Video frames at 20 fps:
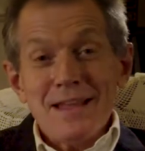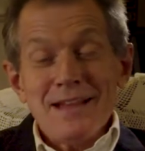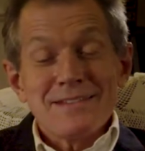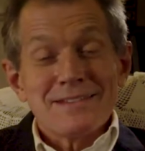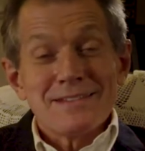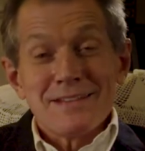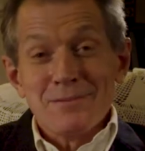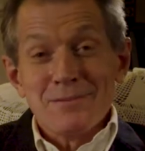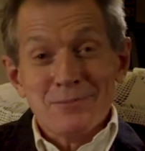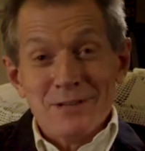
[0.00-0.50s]

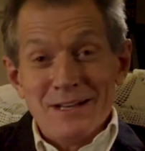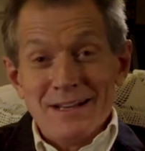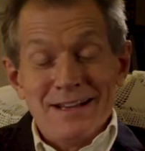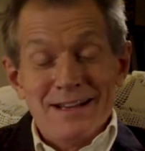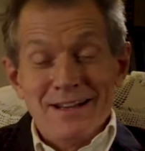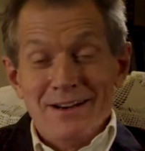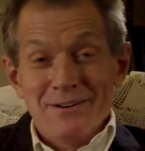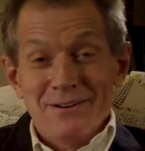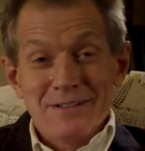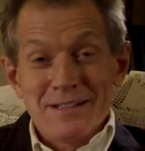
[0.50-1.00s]
somewhere
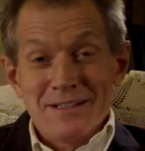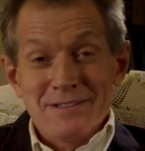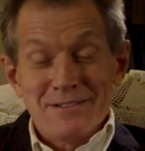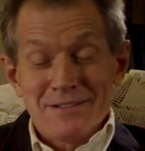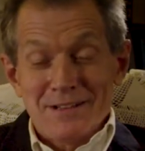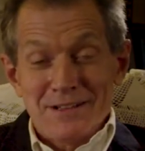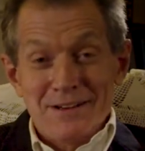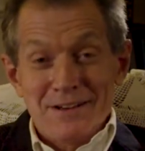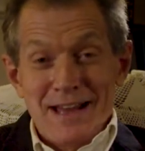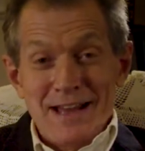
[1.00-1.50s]
on
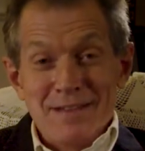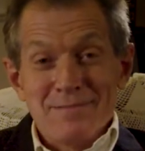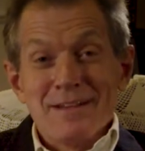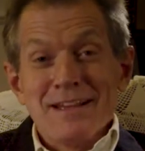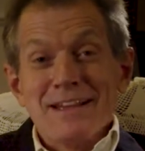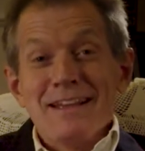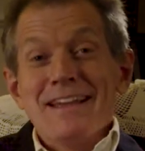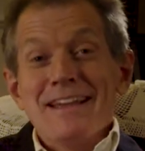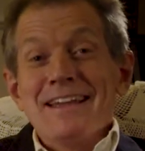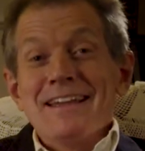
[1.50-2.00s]
Instagram,
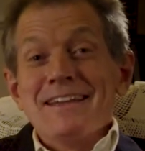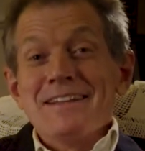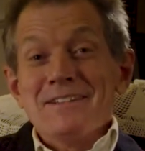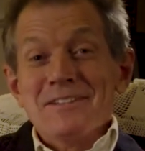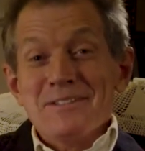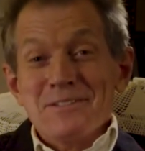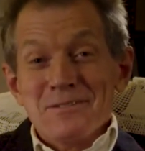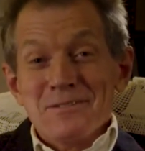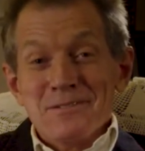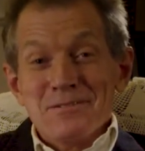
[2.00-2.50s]

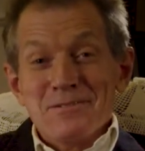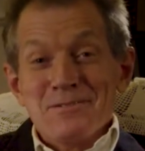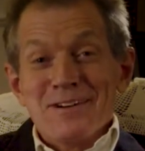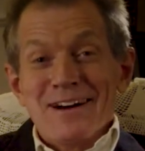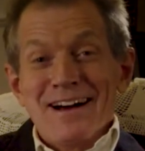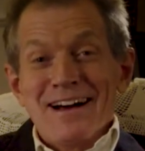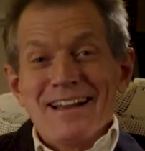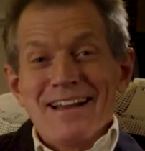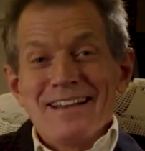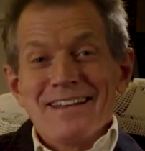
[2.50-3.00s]
you can
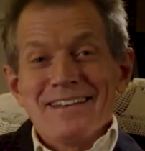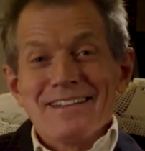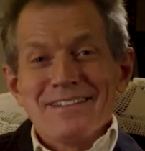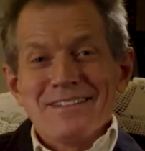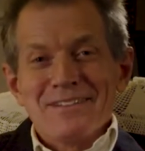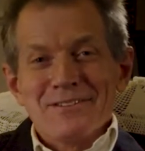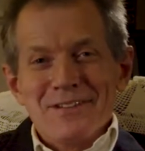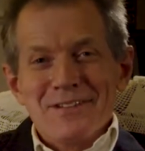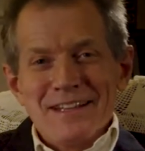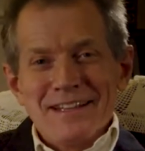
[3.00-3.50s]
find
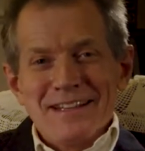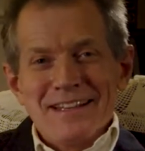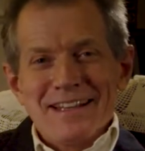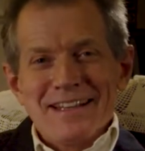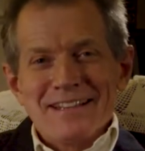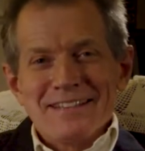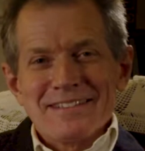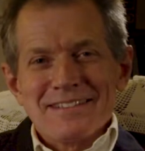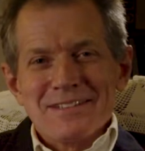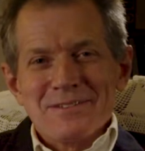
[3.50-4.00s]
the
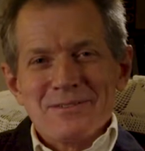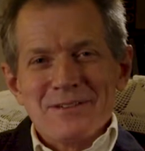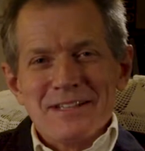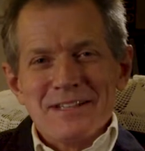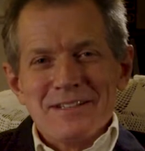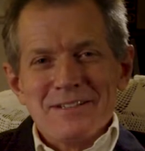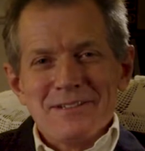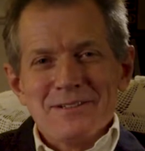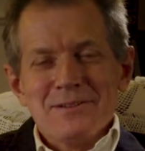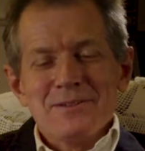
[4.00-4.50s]
readings that we
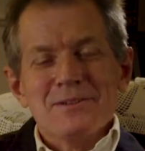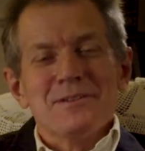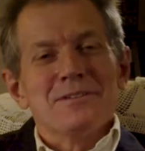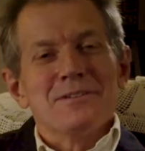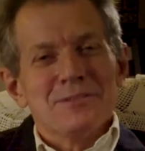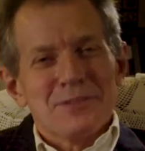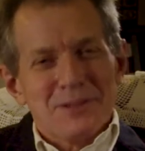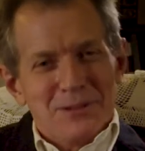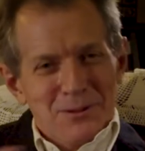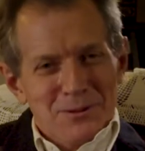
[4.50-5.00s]
do
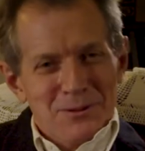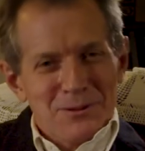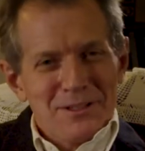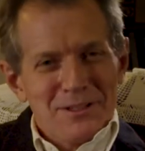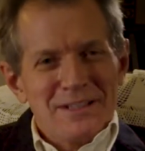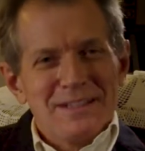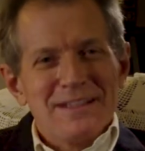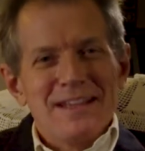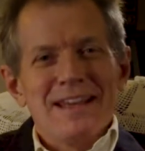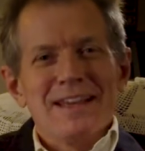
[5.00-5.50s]

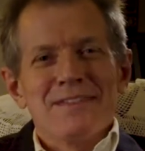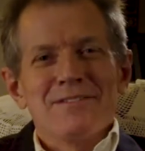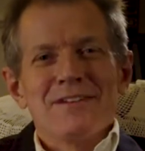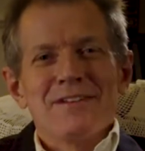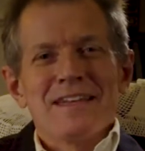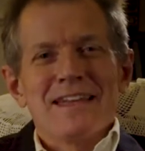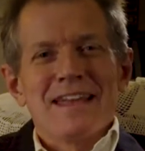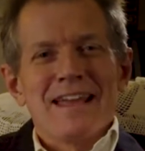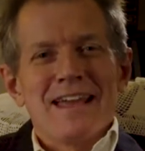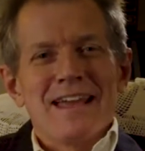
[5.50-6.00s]
recorded every
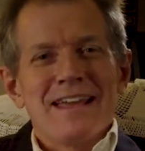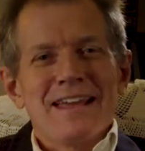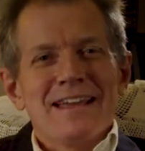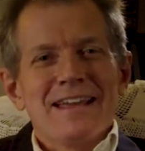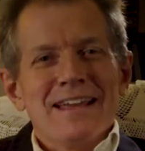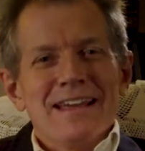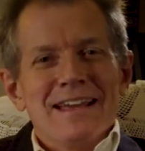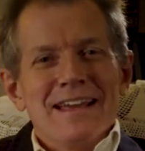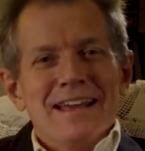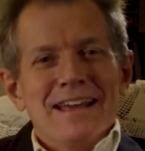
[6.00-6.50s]
day.
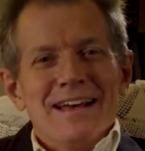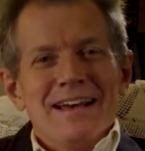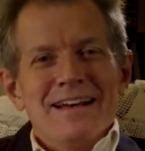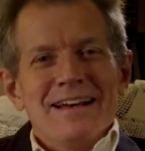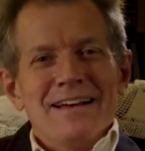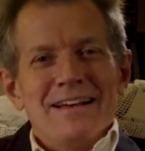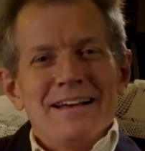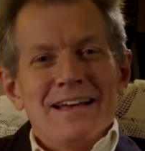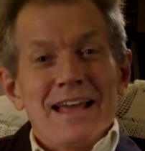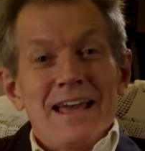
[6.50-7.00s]

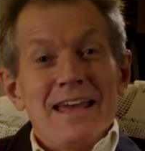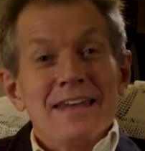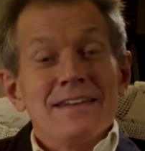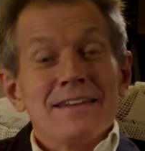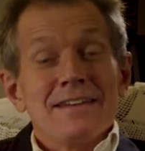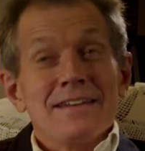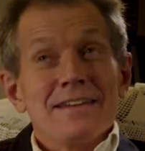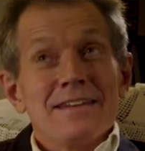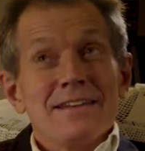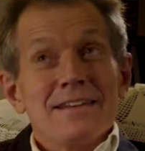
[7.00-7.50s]
Uh,
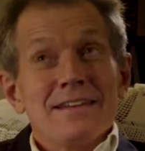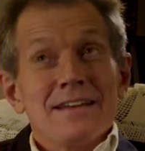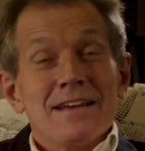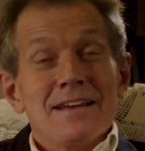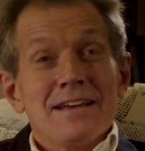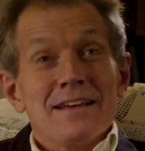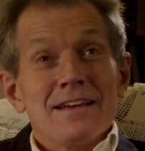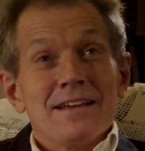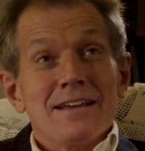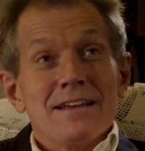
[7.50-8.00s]
and uh,
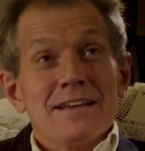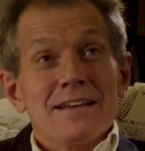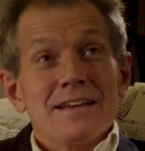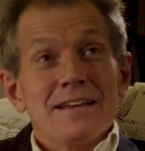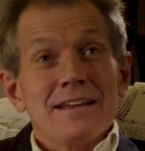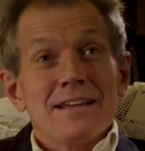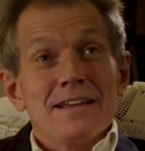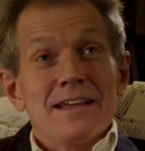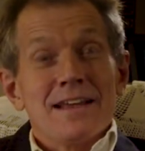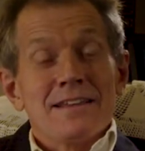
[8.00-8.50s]

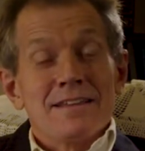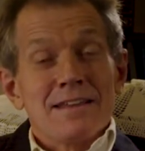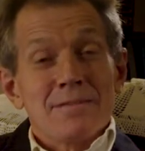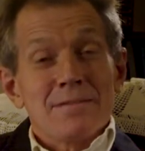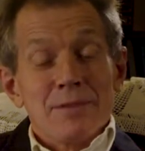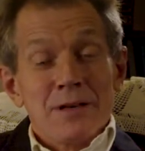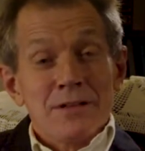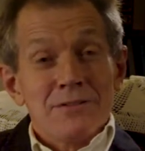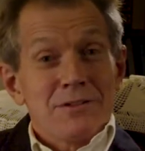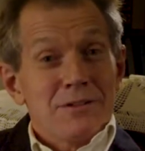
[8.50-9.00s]
I think
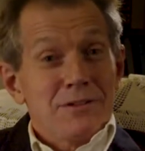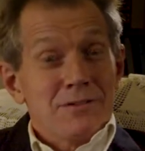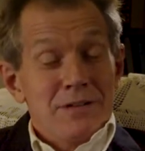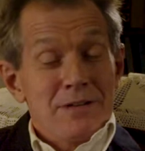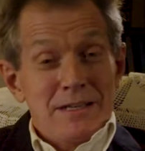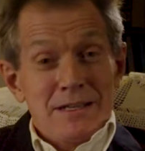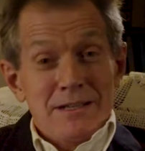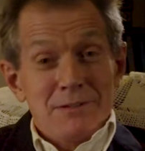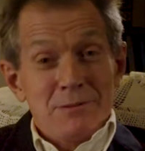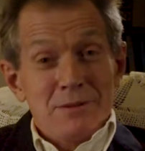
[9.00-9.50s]
most of the
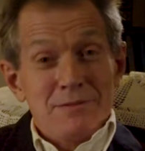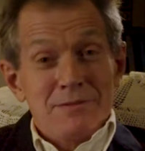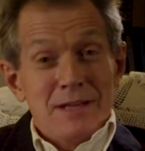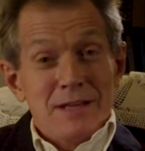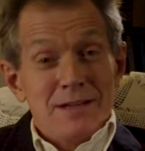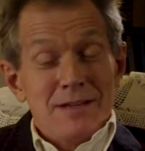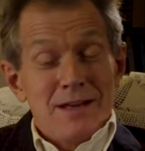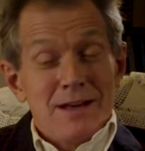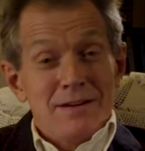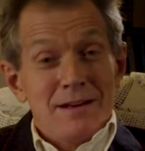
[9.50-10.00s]
readings we've
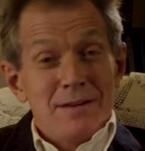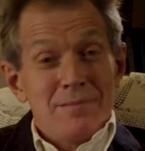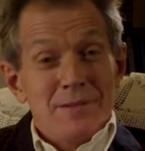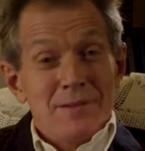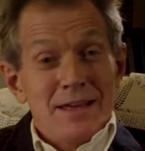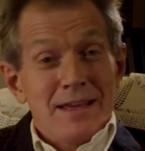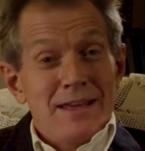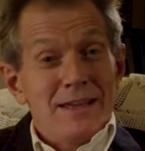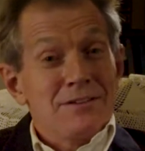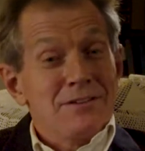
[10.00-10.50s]
done are up
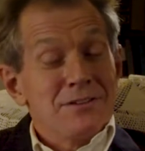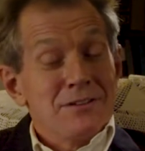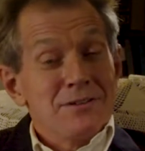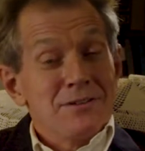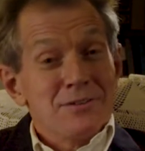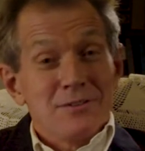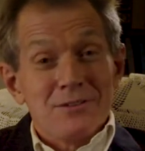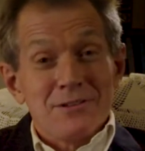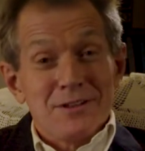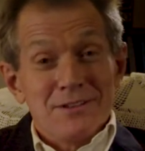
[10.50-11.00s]
there too,
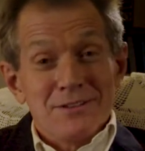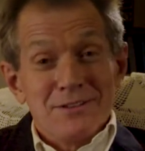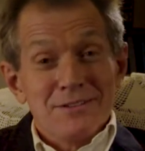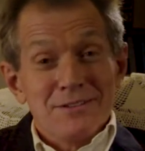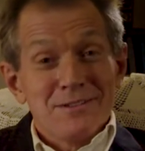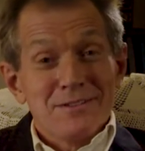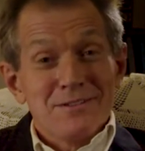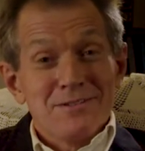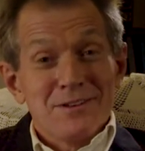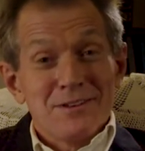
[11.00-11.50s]
so you
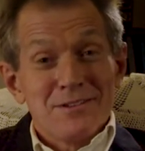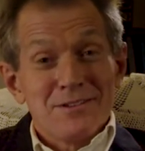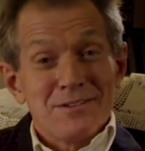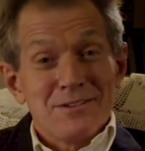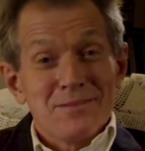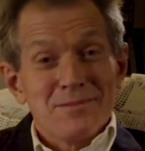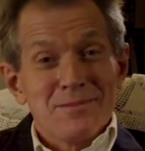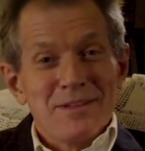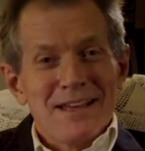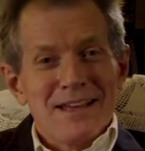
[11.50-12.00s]
can watch
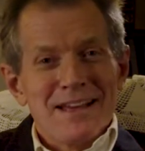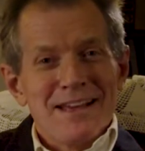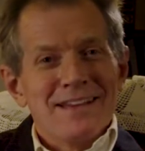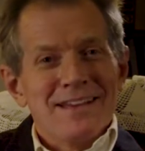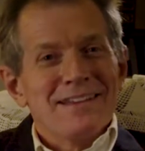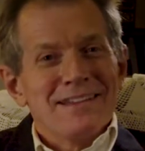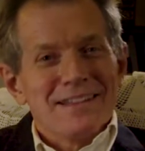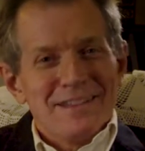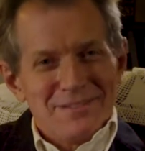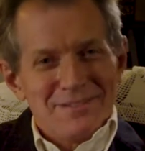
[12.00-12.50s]
them there
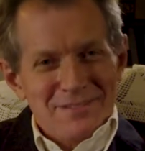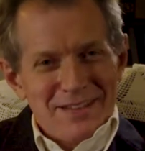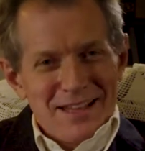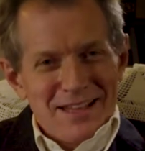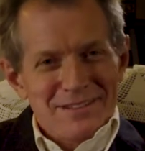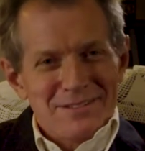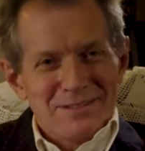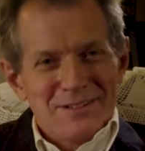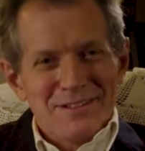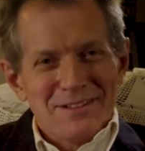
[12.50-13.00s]
if
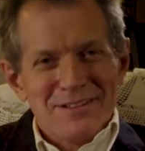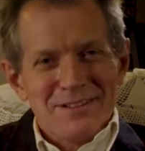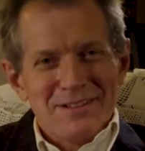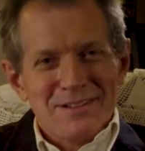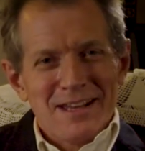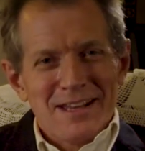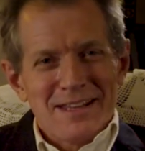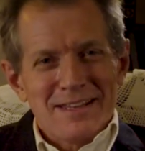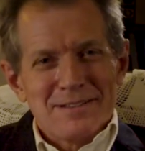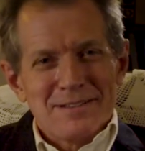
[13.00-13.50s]
that's what you
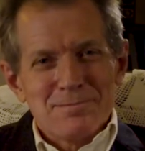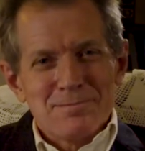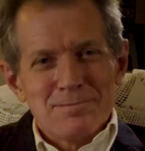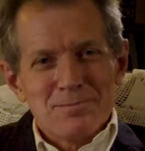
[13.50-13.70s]
like.